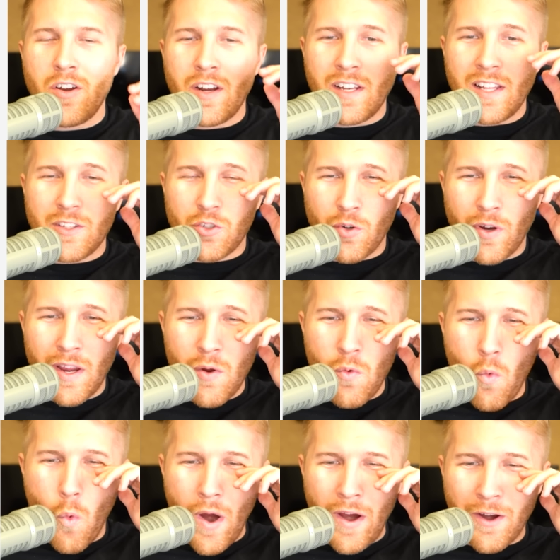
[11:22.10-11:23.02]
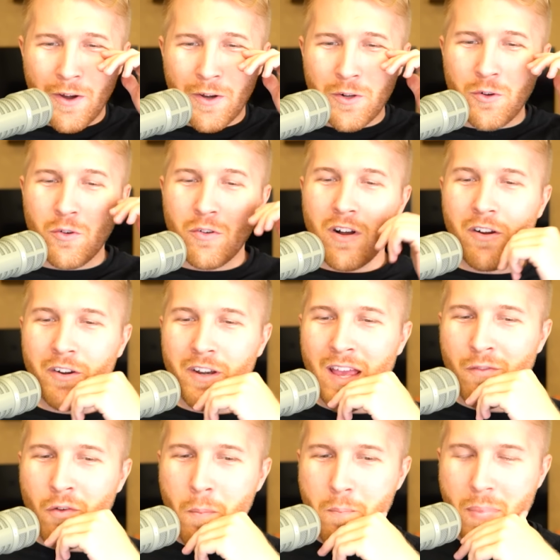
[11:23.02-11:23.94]
right, let's try Weirtle. I already
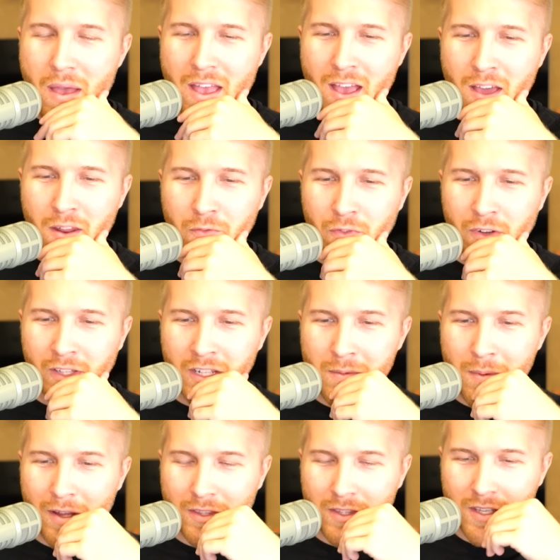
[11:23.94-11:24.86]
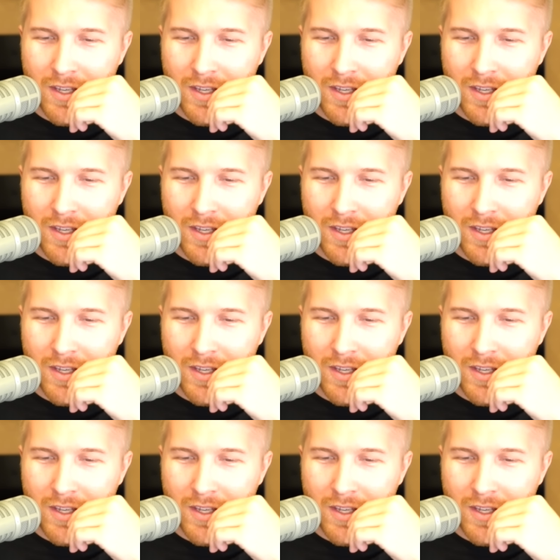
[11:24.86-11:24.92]
have a bad feeling about